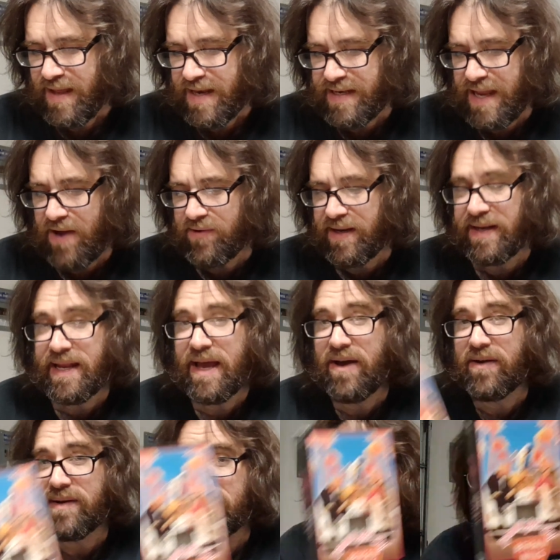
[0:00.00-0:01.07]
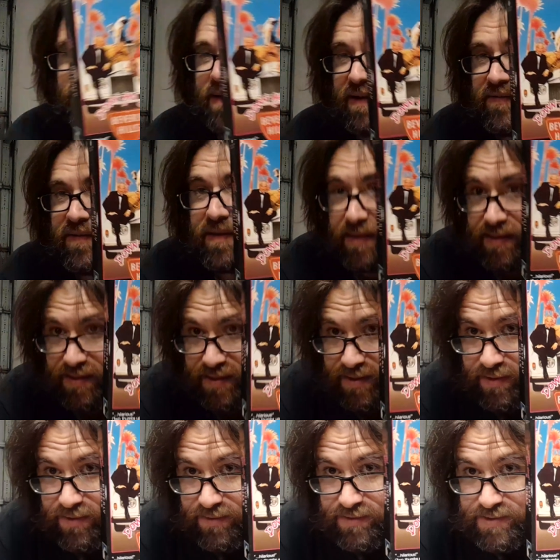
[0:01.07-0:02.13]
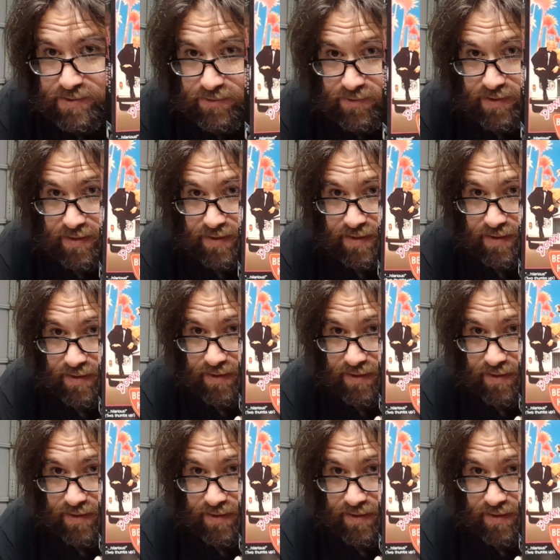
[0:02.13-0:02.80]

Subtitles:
Down and Out in Beverly Hills with